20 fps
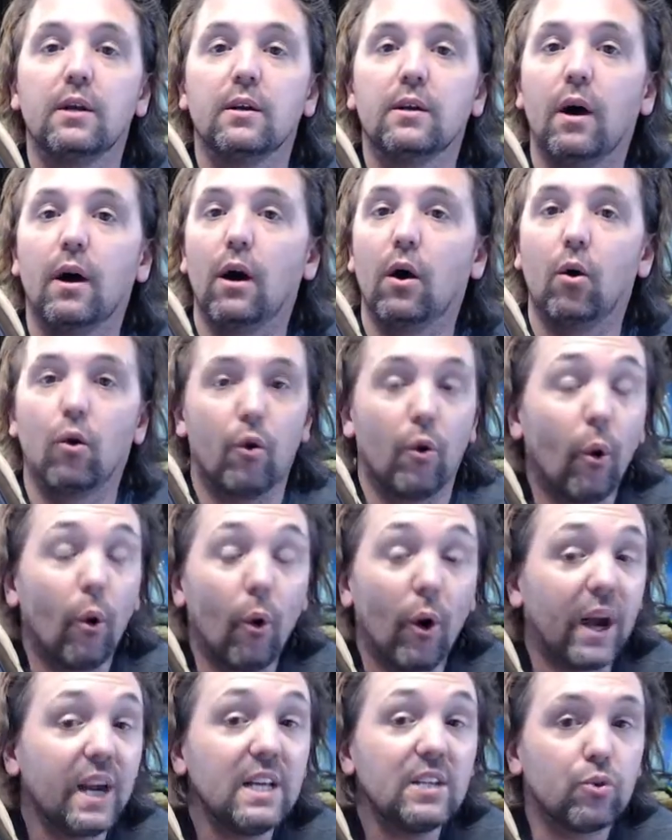uh, or,
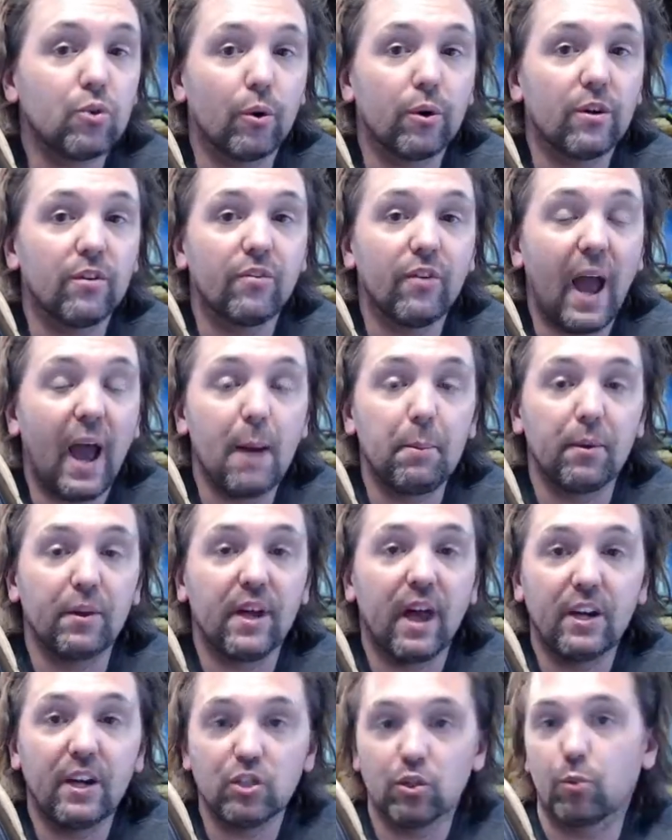or any sort of
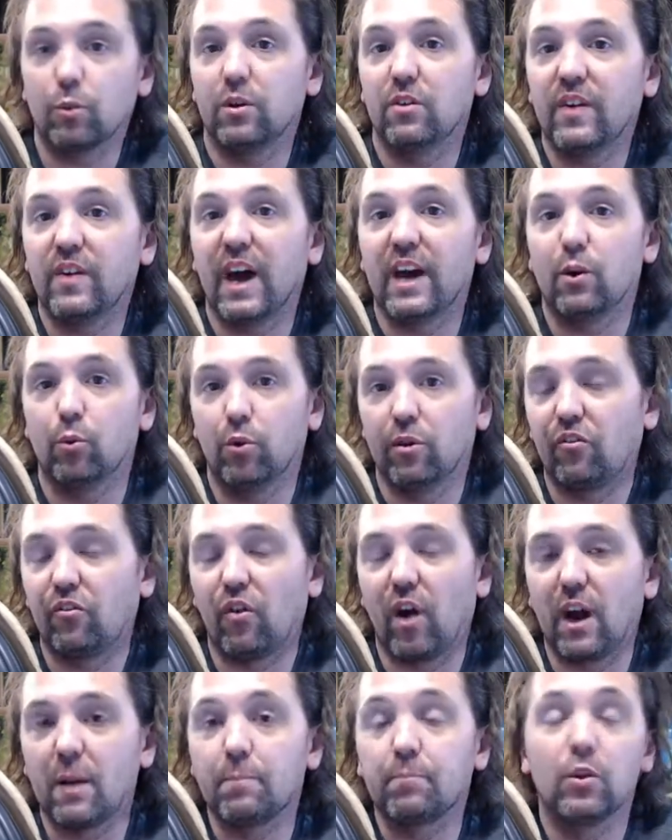application where you've got a wood
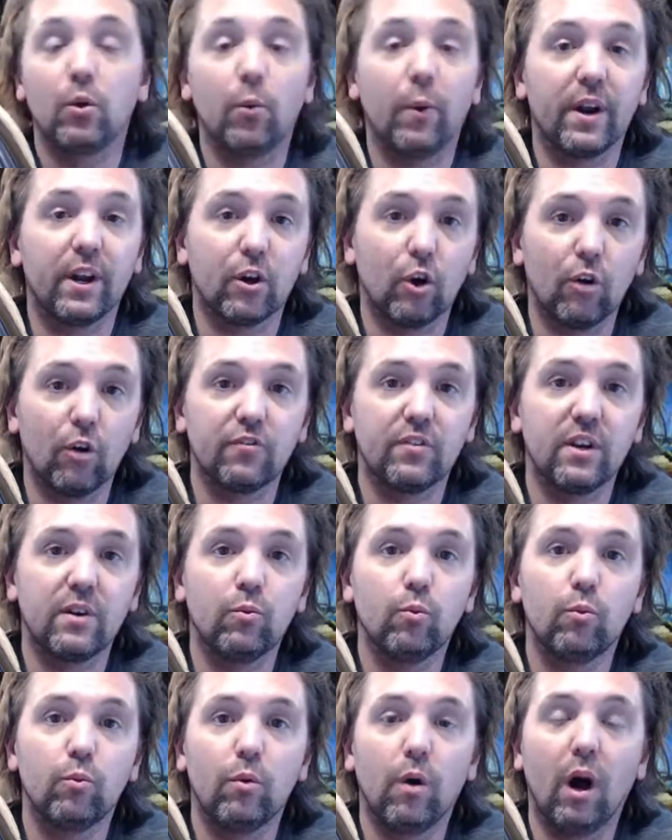frame, you want a kerfed-in
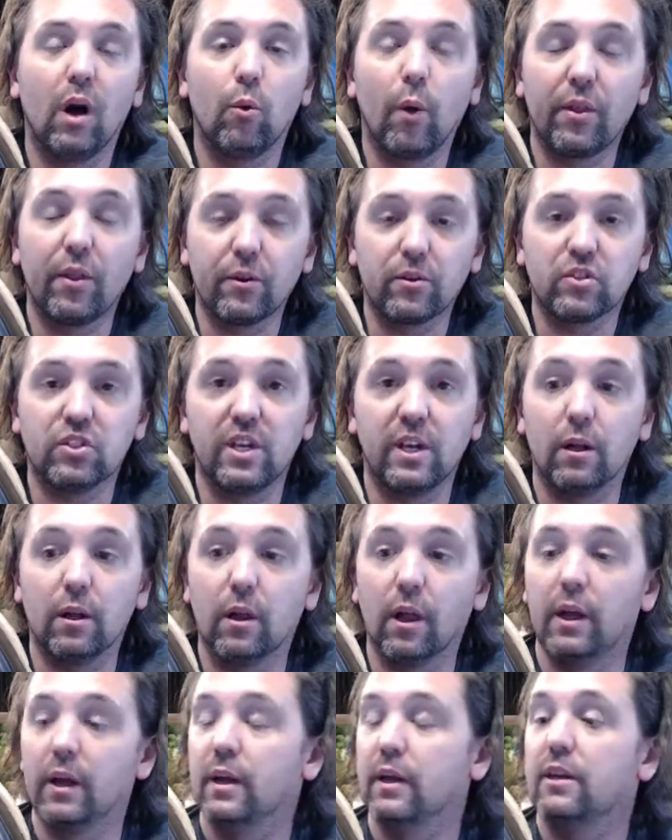uh, weather seal,
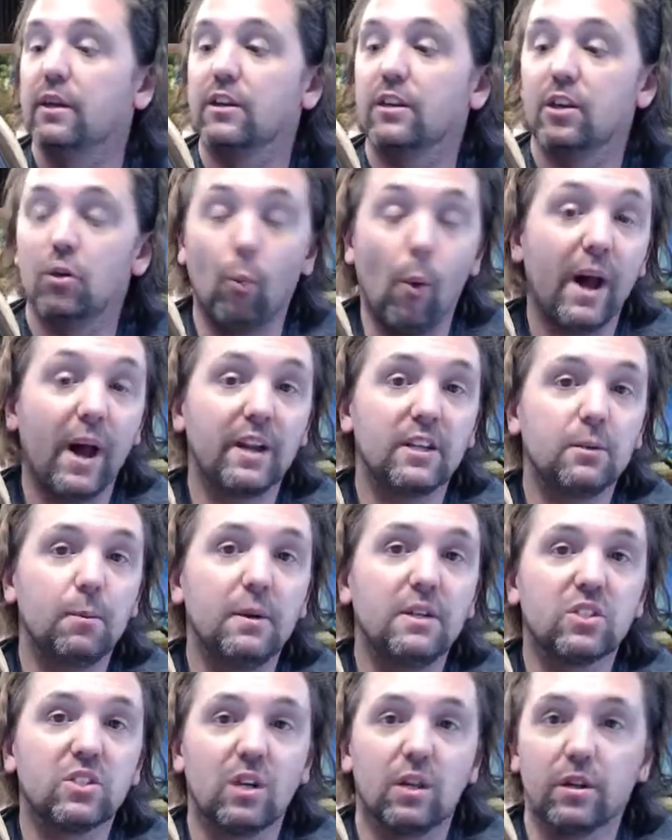you want it to be
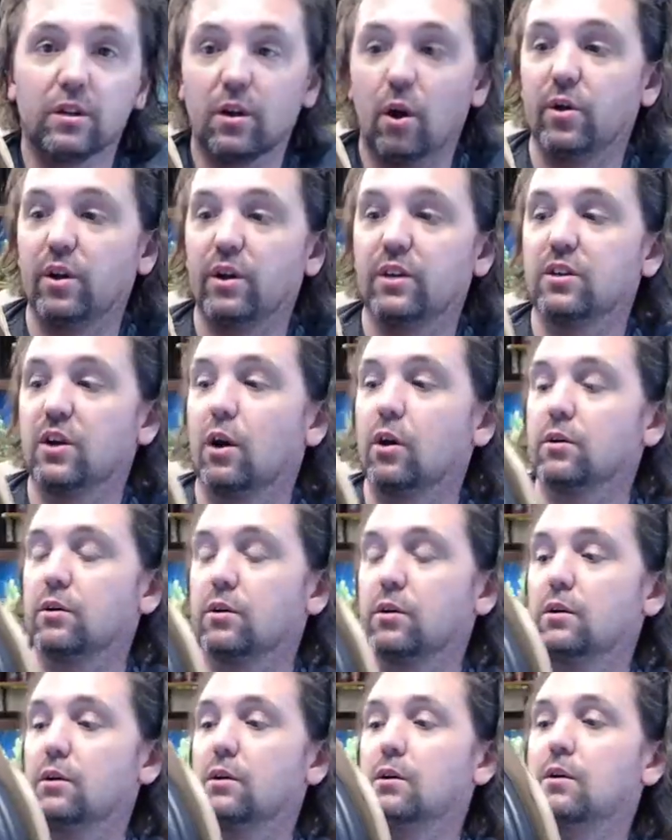silicone and dark
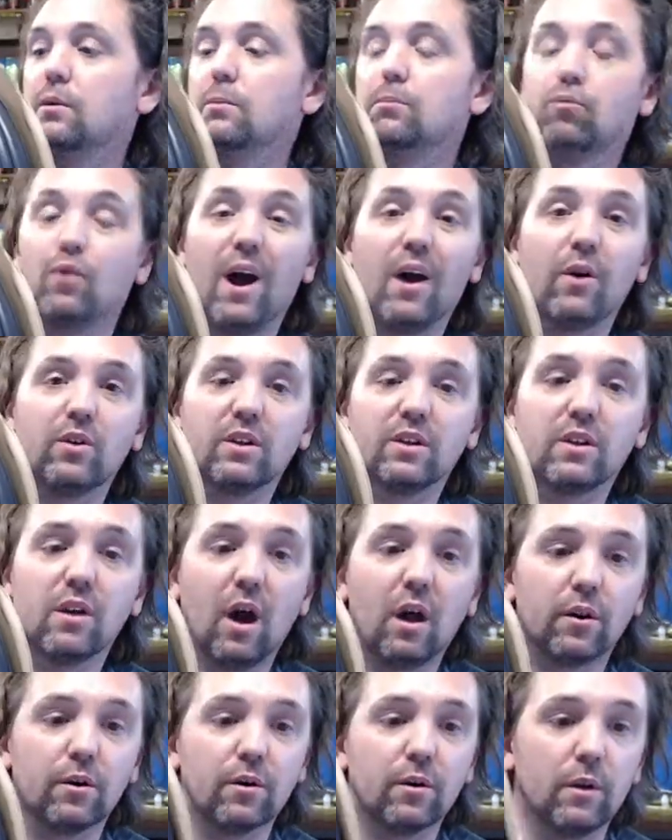brown in
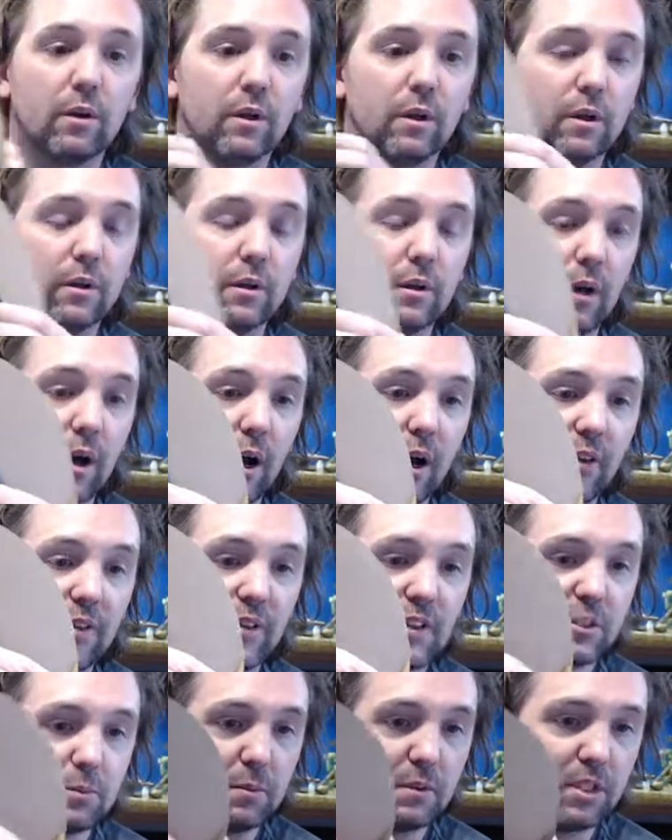color, uh, and
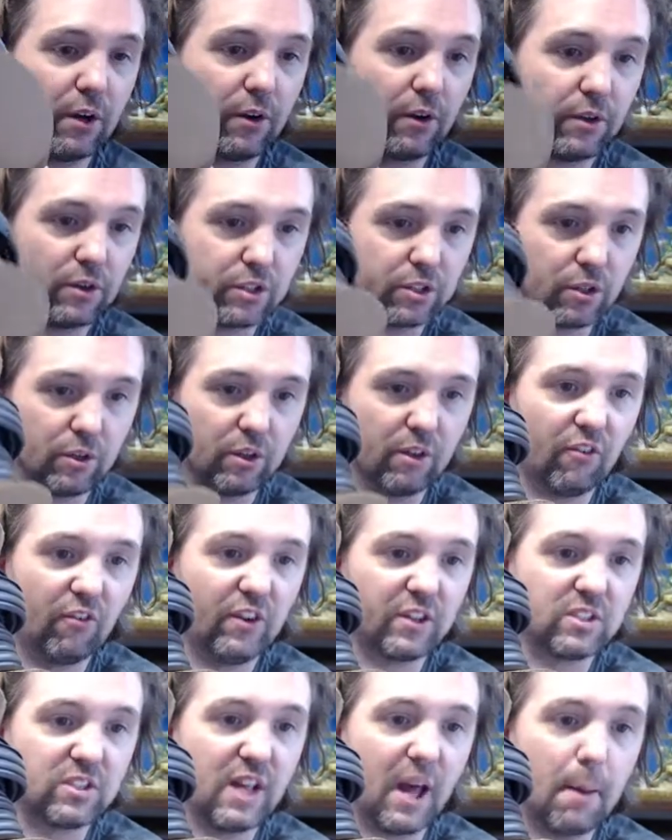this material certainly
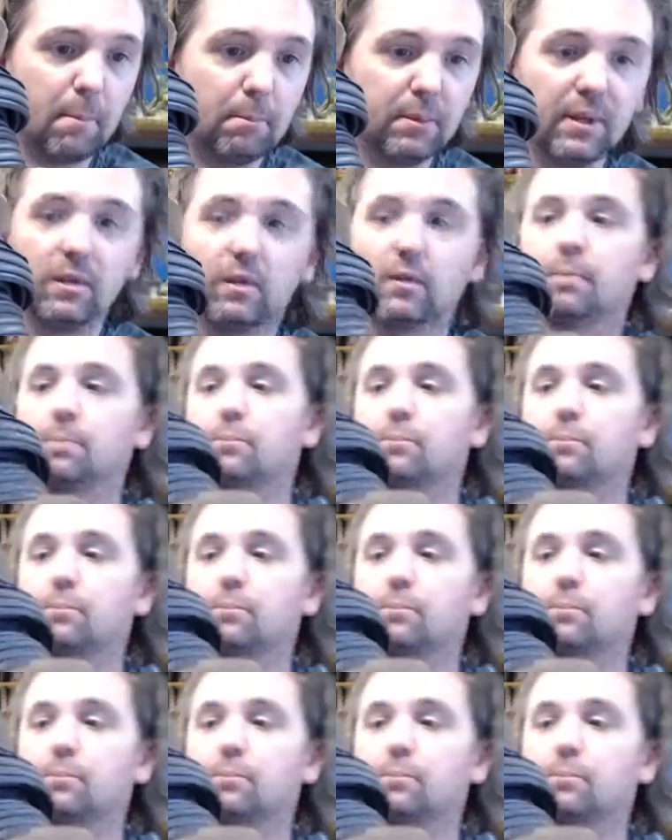fits that bill.